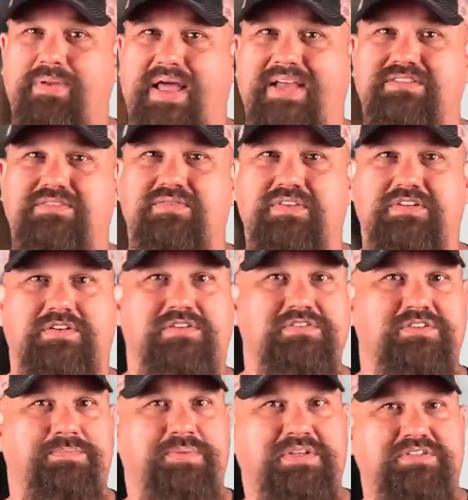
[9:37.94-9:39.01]
blaster that
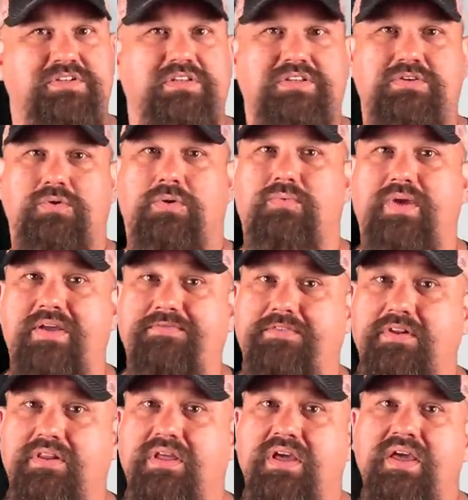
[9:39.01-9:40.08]
turns a pistol into a
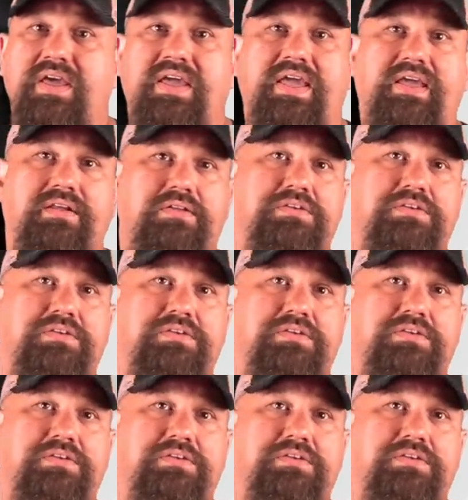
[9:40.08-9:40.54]
rifle, it